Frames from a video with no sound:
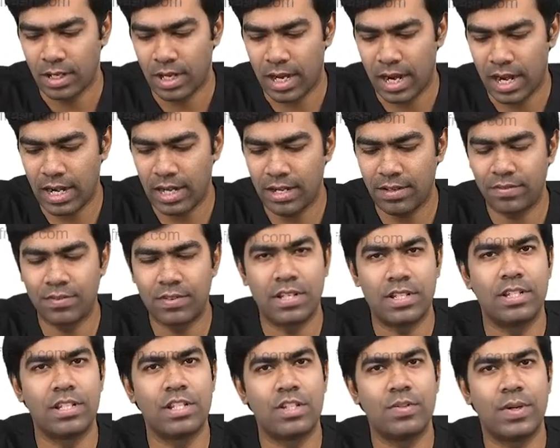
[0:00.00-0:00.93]
And if the
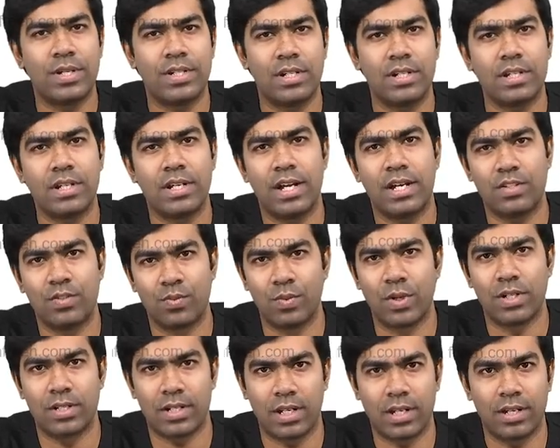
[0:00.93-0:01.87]
situation gets
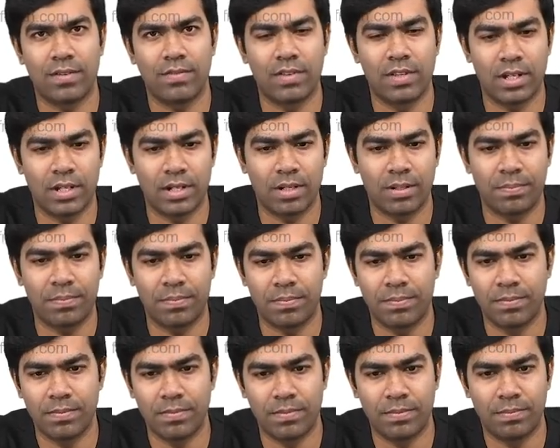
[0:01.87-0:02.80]
worse and if the
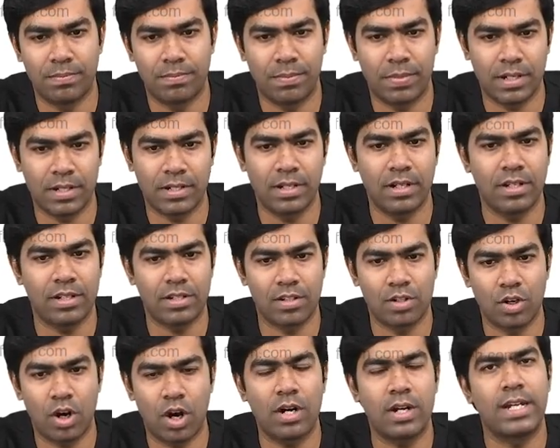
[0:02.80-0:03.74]
person is
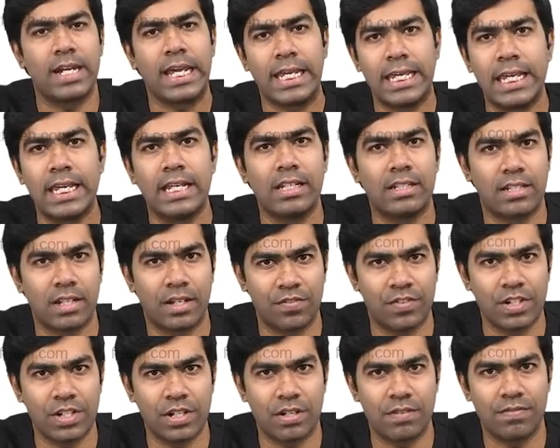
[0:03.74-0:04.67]
not taking
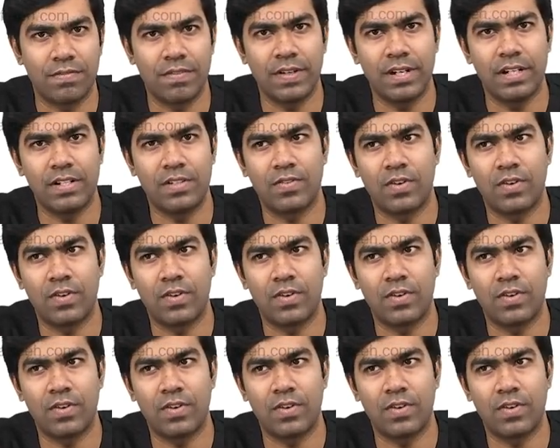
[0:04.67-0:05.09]
sufficient feeds